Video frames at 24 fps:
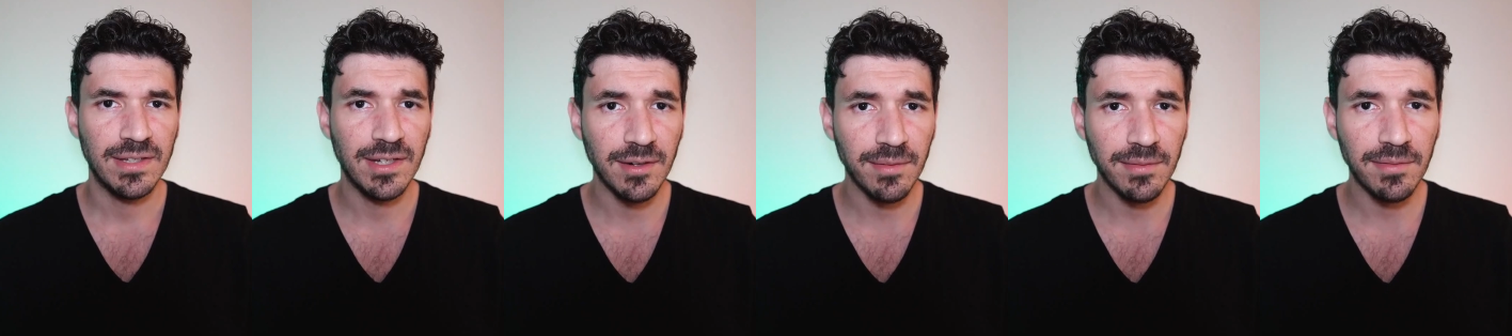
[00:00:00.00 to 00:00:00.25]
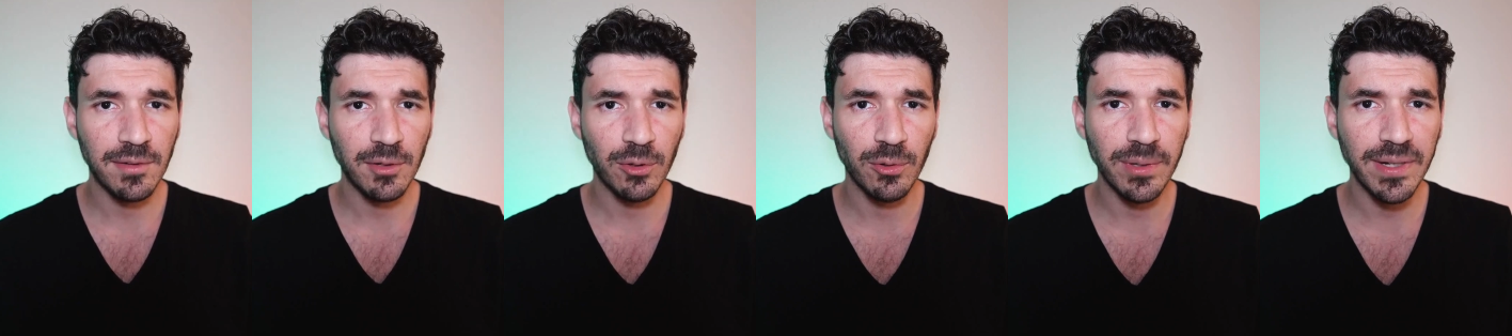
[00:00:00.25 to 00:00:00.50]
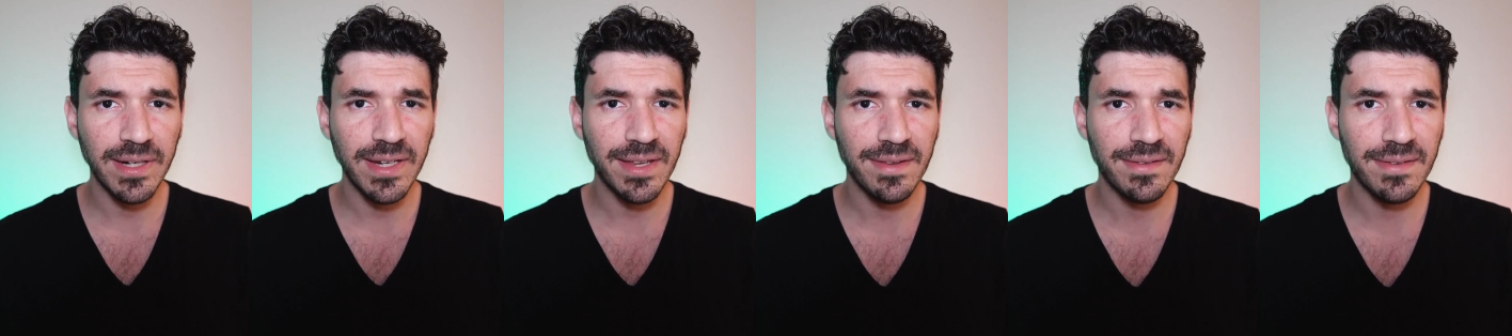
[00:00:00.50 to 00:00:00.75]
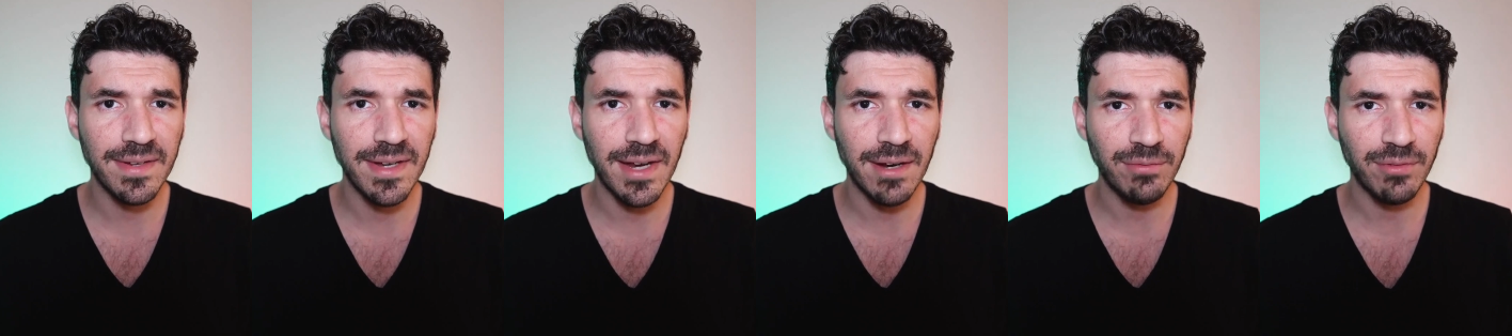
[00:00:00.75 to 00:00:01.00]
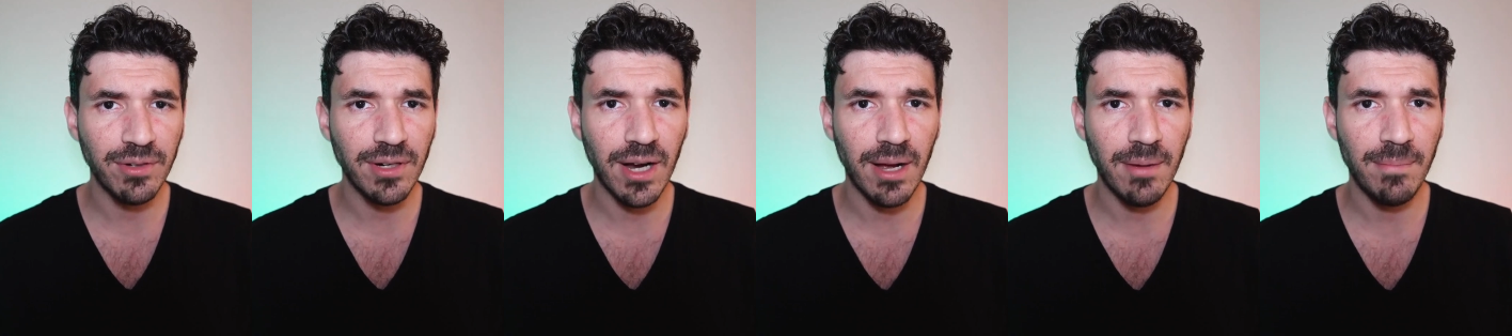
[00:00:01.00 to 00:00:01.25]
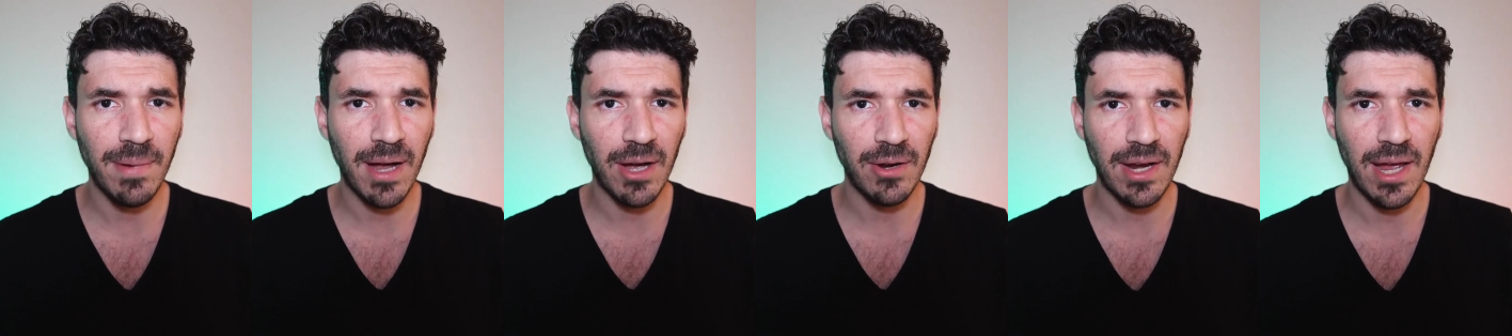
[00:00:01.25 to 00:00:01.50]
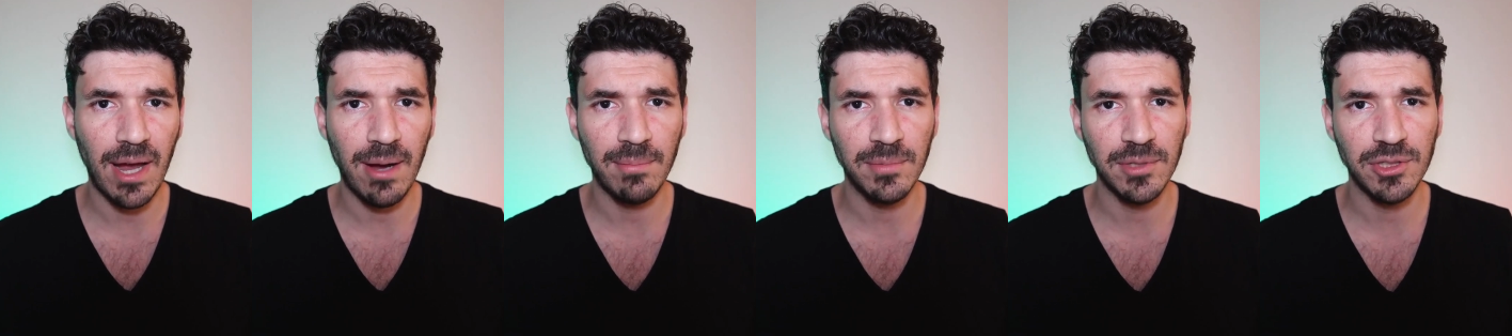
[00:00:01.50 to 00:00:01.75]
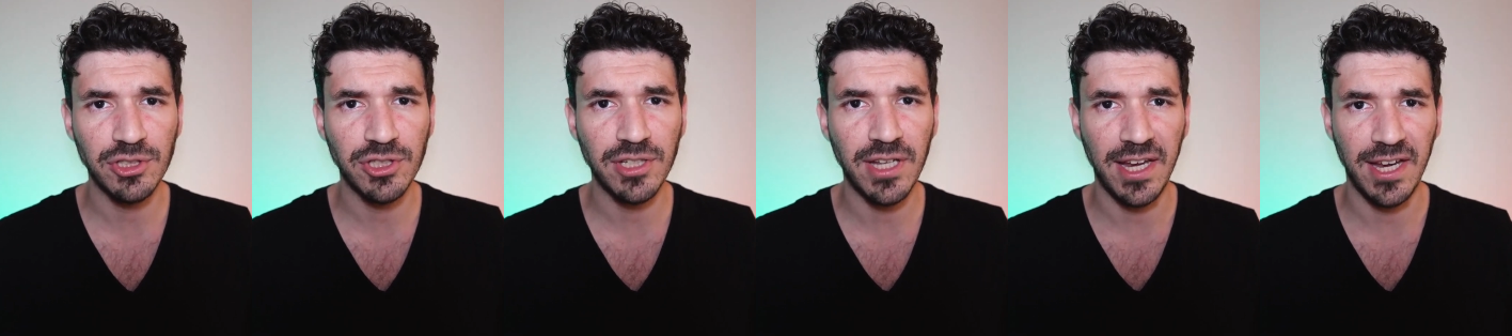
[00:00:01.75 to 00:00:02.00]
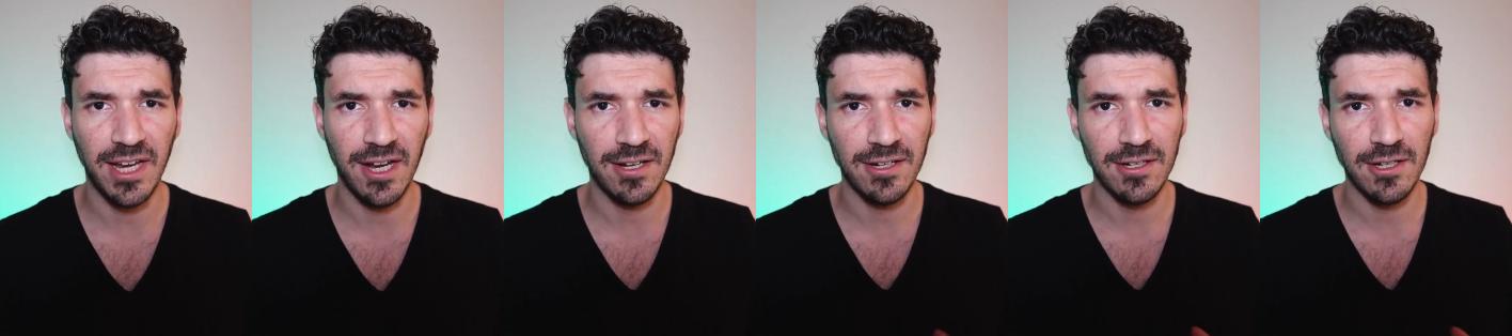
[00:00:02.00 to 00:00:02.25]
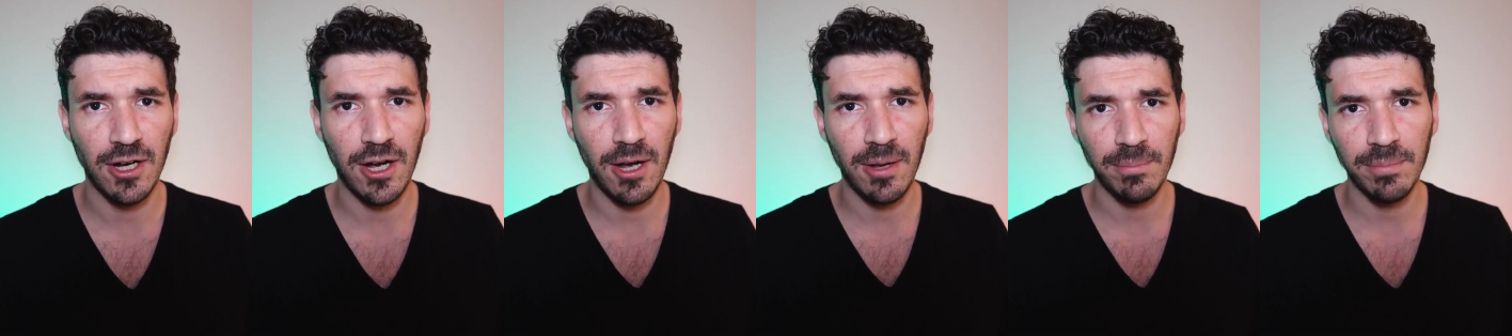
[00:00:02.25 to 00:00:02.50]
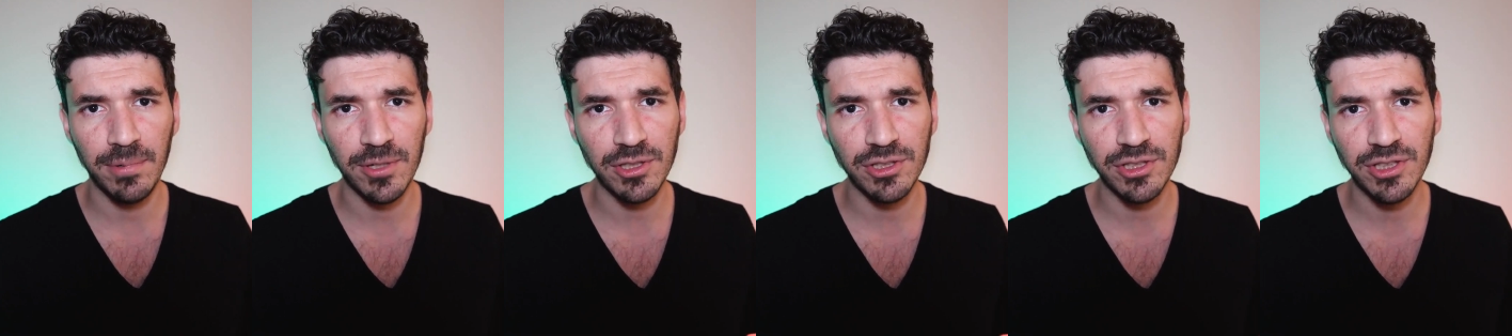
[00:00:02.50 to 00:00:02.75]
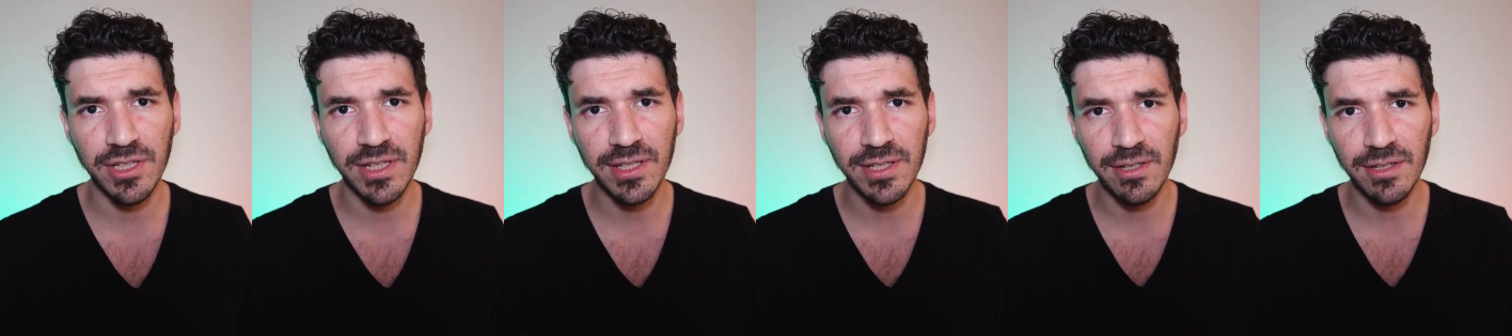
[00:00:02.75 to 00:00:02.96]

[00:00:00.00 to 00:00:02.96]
Their story is never about how much they accomplish.